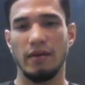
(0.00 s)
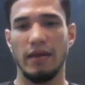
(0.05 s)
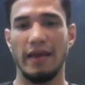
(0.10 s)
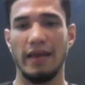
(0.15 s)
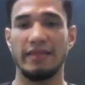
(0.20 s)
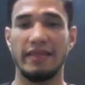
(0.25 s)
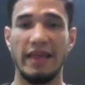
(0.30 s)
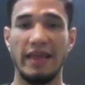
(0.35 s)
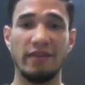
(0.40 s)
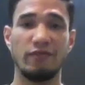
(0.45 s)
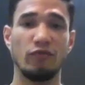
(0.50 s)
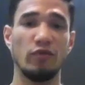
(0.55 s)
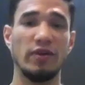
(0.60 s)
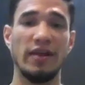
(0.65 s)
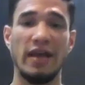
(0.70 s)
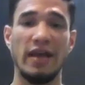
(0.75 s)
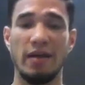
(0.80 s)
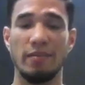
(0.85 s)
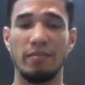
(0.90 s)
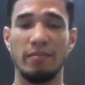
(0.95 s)
And
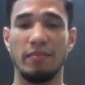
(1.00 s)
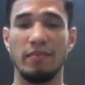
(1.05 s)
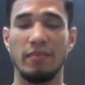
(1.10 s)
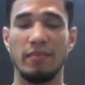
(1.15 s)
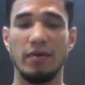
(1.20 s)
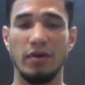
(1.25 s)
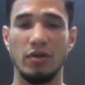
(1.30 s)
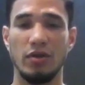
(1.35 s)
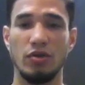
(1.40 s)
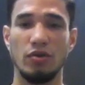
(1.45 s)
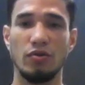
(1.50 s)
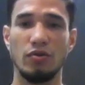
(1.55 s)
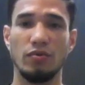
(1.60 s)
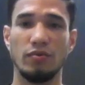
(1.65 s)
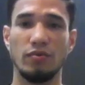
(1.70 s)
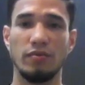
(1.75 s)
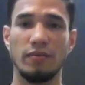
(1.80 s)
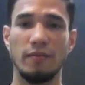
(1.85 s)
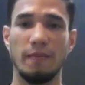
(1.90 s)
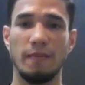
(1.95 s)
thankfully, I'm you
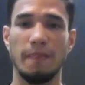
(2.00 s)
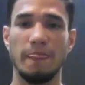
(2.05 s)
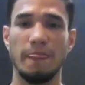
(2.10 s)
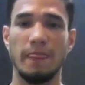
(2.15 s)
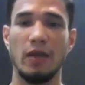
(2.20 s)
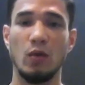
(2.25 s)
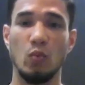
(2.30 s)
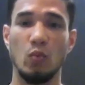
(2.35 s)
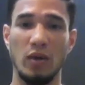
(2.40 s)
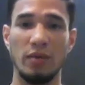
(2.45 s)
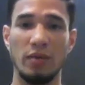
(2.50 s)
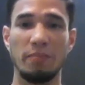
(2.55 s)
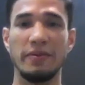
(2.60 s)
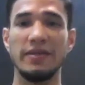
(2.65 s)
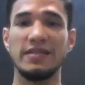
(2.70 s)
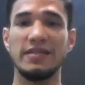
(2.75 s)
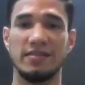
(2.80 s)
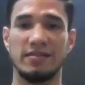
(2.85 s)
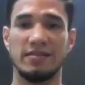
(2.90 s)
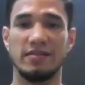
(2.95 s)
know in one
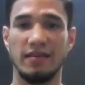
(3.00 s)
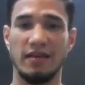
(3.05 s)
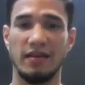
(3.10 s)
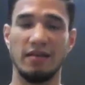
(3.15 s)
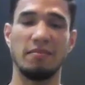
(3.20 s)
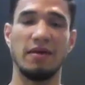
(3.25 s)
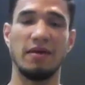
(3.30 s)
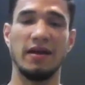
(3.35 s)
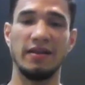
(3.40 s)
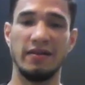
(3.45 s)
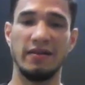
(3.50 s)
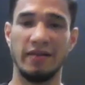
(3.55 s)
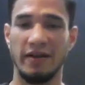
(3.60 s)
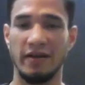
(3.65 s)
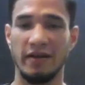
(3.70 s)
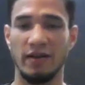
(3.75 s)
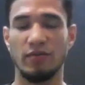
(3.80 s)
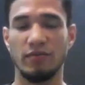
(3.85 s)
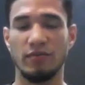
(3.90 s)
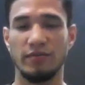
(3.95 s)
piece in Bali
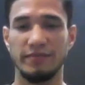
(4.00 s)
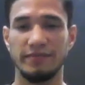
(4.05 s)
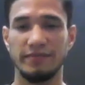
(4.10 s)
right now.